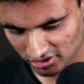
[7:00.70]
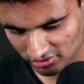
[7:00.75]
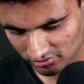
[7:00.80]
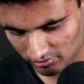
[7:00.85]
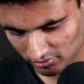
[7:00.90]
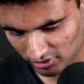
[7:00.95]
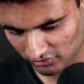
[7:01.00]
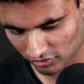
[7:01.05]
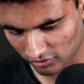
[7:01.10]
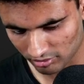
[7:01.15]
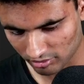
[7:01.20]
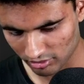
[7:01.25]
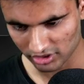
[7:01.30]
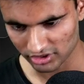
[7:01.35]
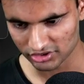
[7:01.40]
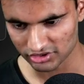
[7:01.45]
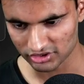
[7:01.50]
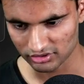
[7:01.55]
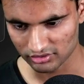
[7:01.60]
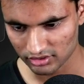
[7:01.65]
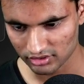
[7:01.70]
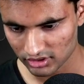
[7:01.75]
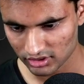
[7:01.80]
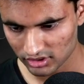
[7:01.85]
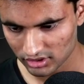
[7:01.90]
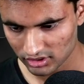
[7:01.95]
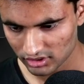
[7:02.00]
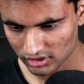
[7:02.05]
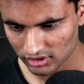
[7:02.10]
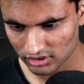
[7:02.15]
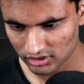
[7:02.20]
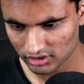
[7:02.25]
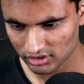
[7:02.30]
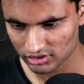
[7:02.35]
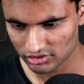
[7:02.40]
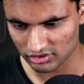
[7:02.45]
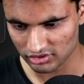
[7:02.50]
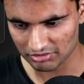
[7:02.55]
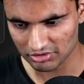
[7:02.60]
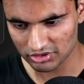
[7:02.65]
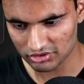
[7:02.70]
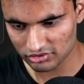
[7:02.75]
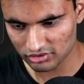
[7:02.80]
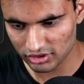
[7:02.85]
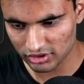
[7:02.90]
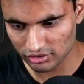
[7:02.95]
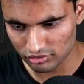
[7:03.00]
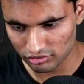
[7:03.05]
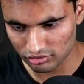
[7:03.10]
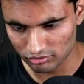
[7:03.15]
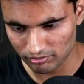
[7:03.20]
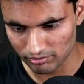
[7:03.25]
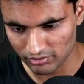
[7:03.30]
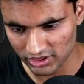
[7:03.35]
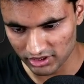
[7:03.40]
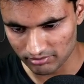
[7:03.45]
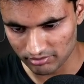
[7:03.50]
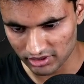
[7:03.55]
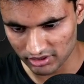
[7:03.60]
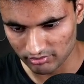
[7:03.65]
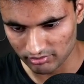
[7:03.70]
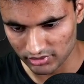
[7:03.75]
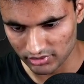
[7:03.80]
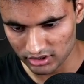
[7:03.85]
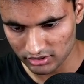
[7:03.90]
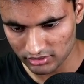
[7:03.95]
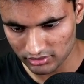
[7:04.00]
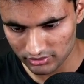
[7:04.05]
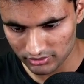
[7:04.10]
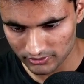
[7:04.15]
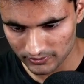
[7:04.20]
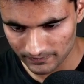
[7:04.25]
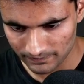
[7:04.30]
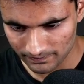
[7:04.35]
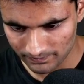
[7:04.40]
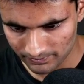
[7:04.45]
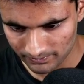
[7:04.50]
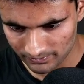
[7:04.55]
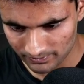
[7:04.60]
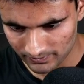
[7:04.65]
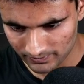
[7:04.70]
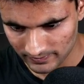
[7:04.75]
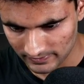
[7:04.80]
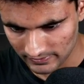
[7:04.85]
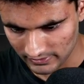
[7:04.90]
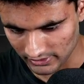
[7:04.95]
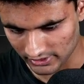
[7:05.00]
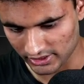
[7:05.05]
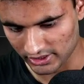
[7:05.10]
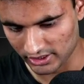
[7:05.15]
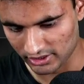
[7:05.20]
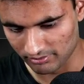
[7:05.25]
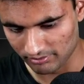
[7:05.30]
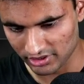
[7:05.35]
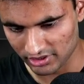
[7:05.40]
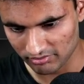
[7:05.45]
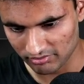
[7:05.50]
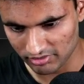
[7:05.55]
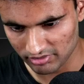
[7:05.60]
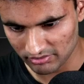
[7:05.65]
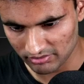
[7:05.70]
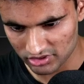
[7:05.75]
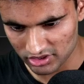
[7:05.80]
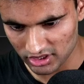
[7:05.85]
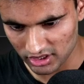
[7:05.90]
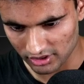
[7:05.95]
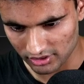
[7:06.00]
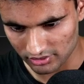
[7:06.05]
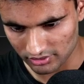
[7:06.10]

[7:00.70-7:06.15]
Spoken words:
build for production. So I'm just gonna do pnpm build and pnpm start.